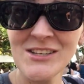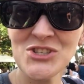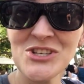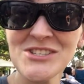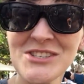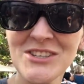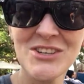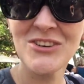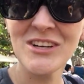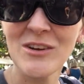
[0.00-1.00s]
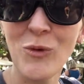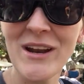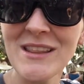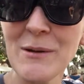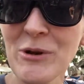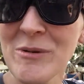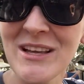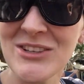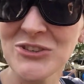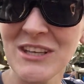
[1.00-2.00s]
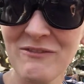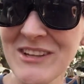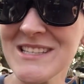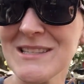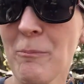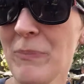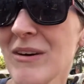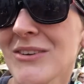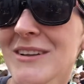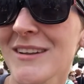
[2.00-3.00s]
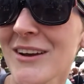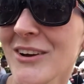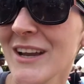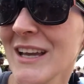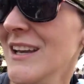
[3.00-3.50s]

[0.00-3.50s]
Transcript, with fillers: He's just security. Why didn't they put him in a kilt? He fits the bill, all right?